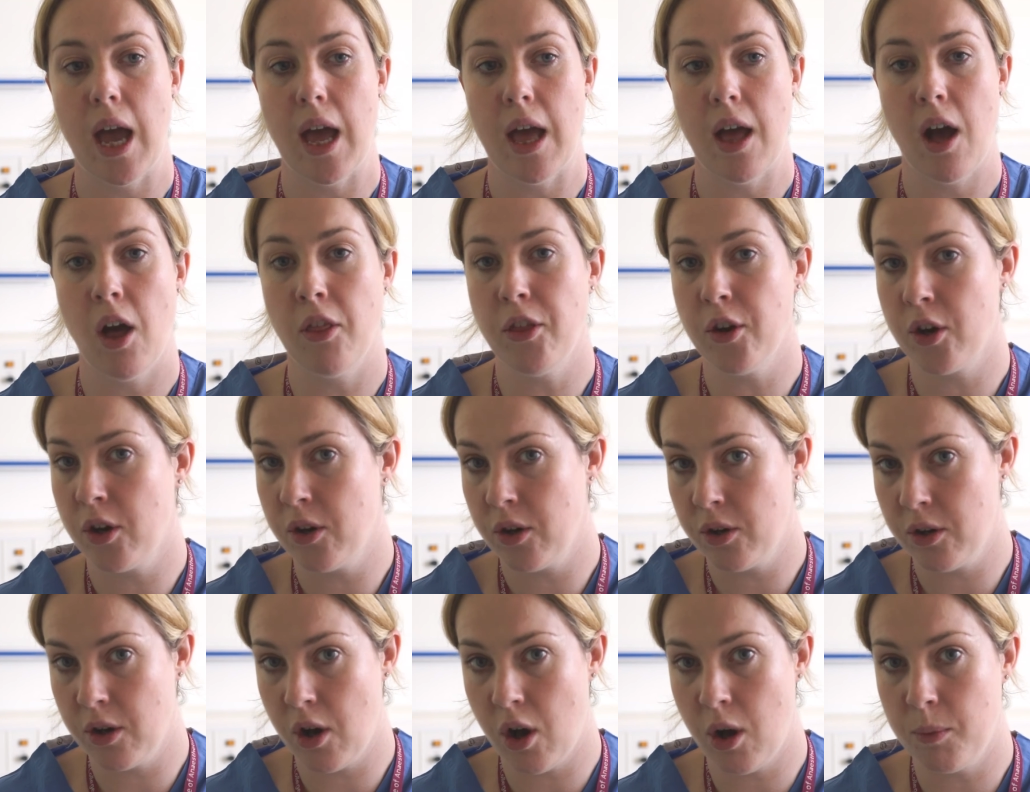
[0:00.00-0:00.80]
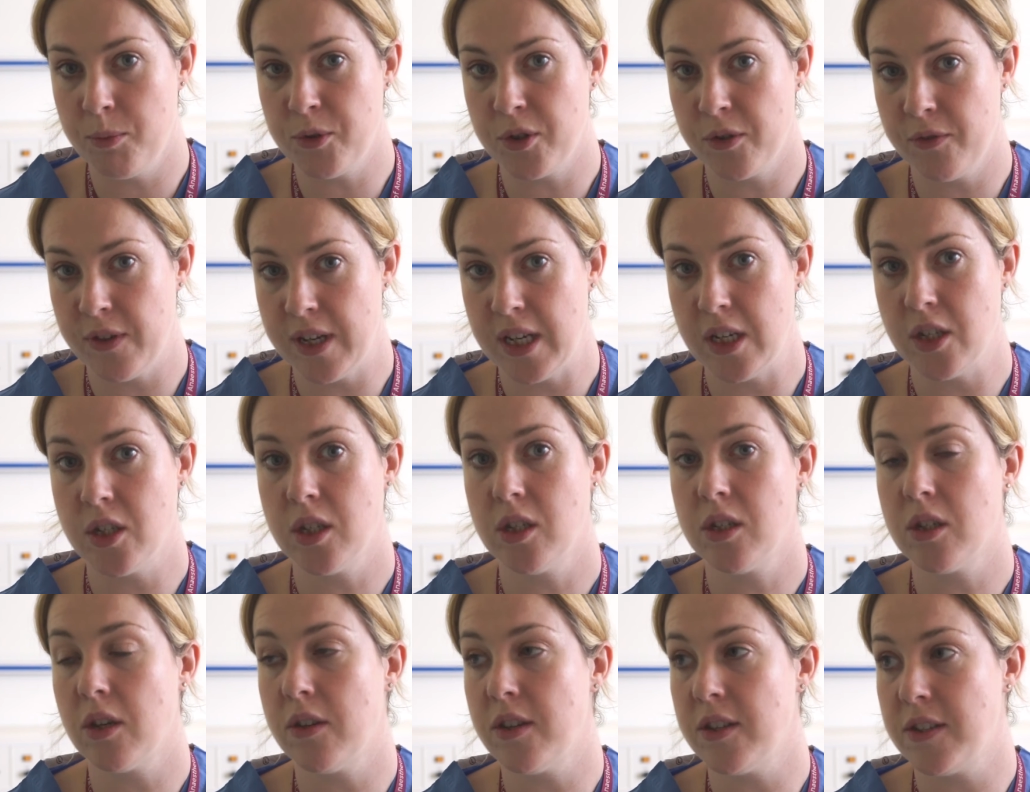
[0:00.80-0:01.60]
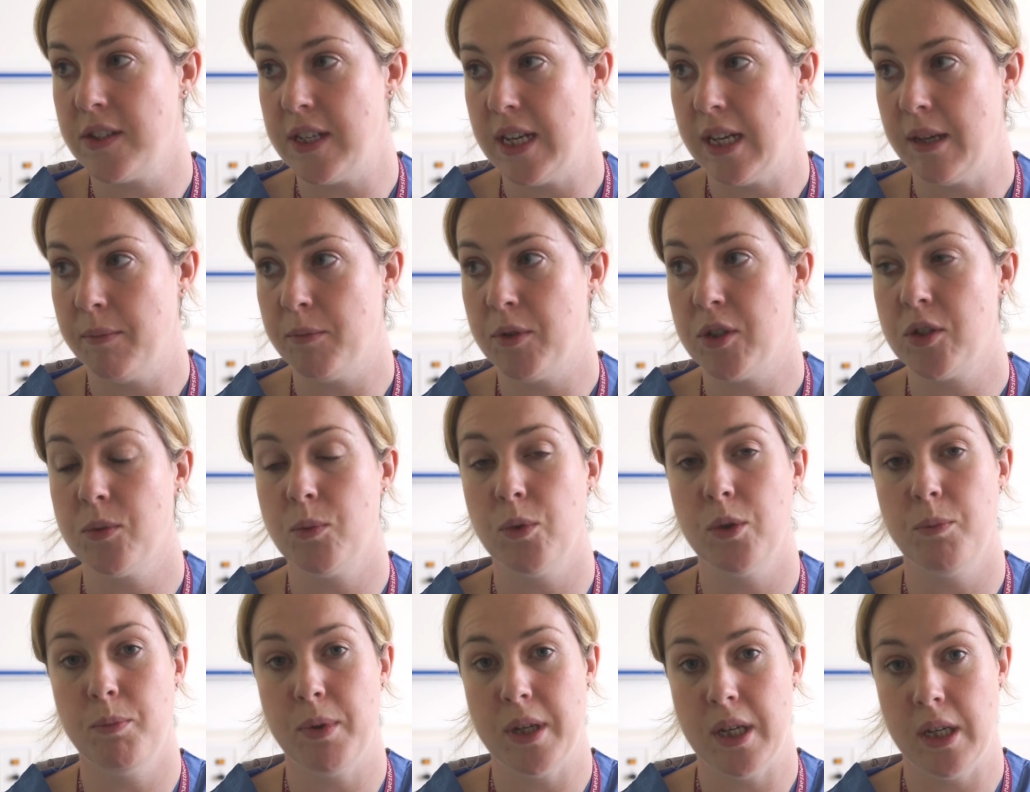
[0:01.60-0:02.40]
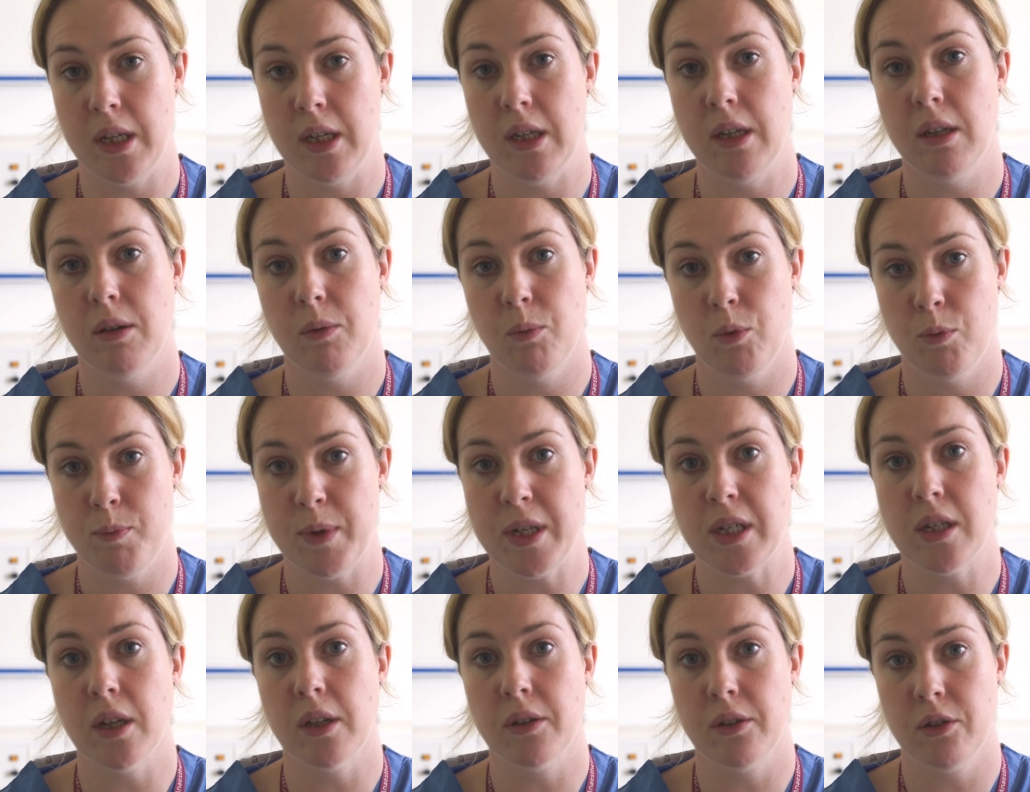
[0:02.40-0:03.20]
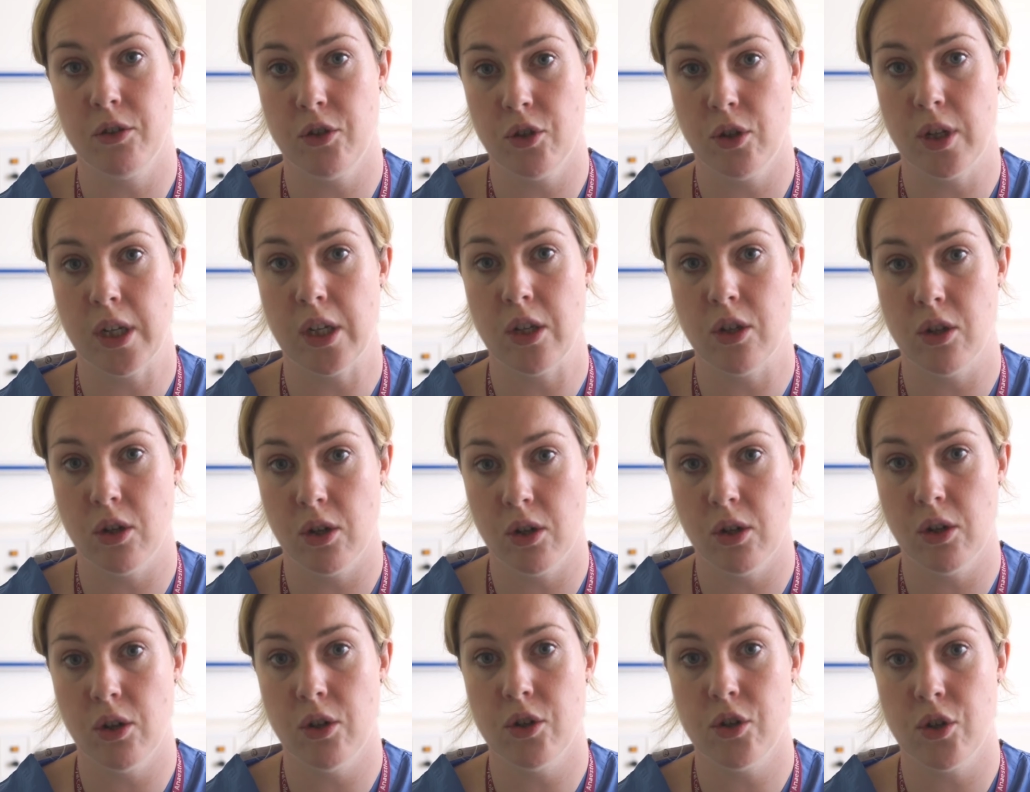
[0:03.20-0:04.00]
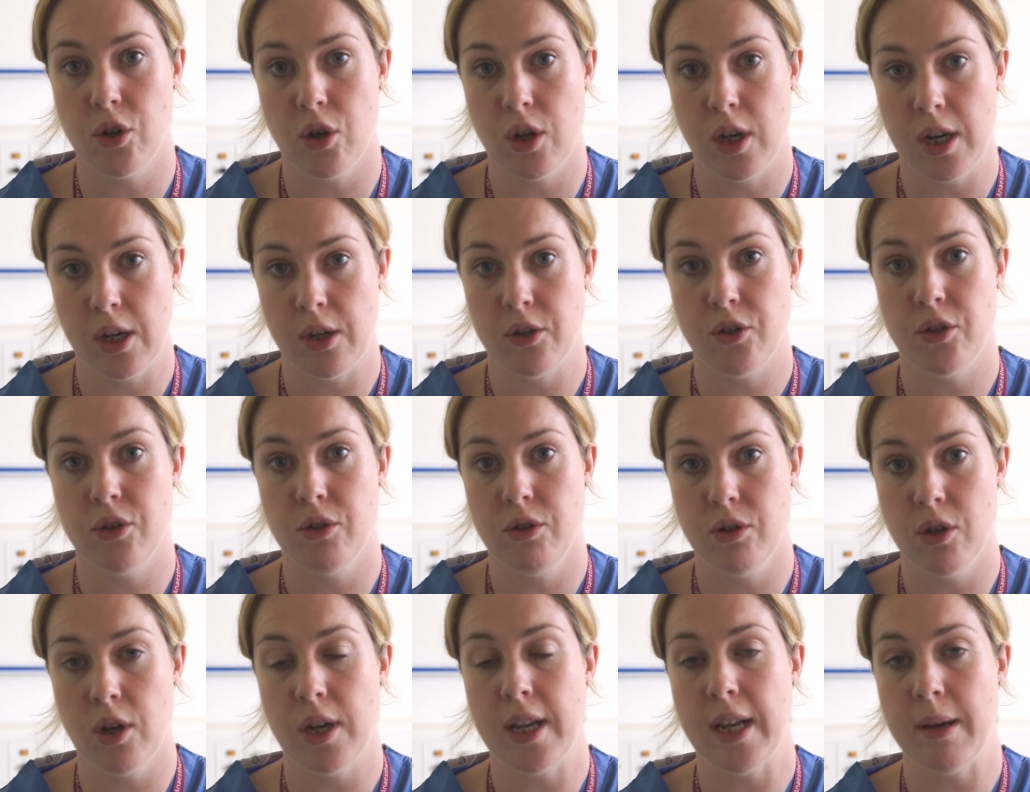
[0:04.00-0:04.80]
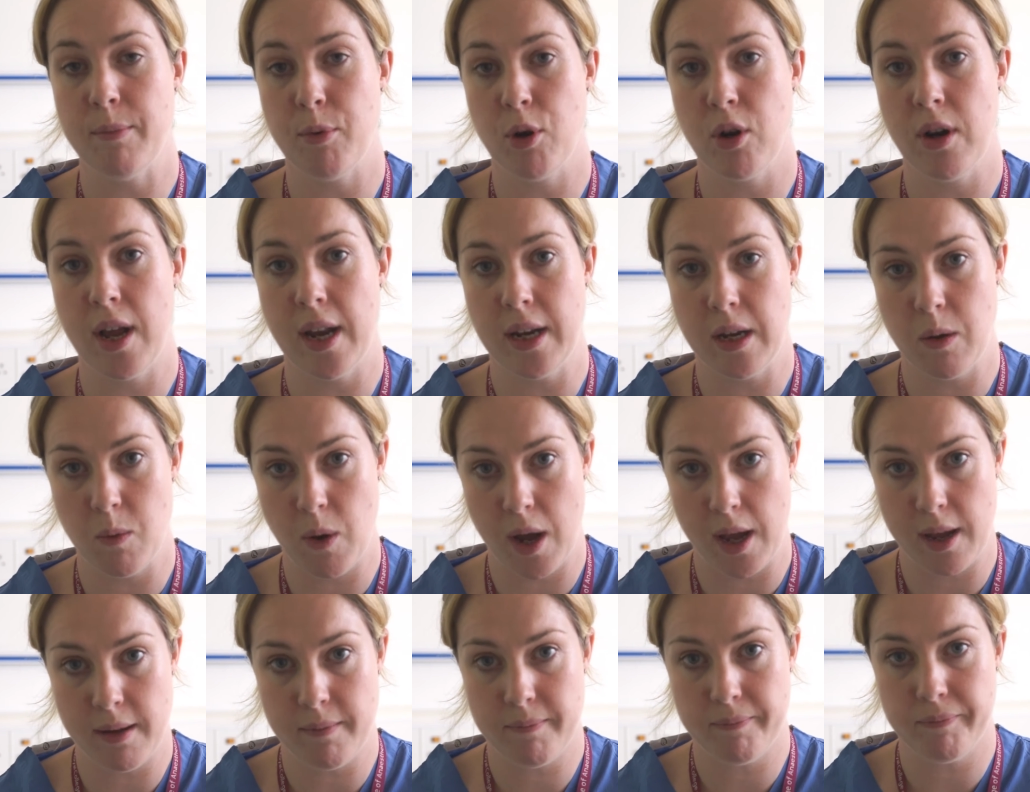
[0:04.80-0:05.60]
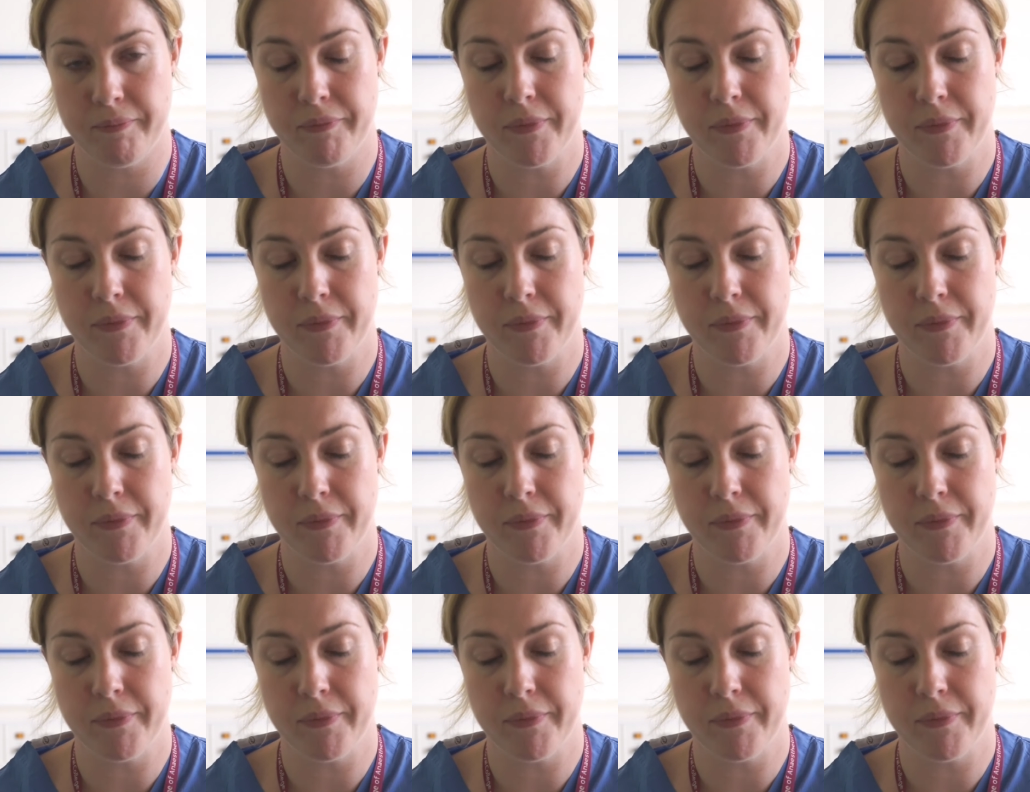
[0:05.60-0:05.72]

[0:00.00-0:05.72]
Other observations are the same as would be done during your labour anyway.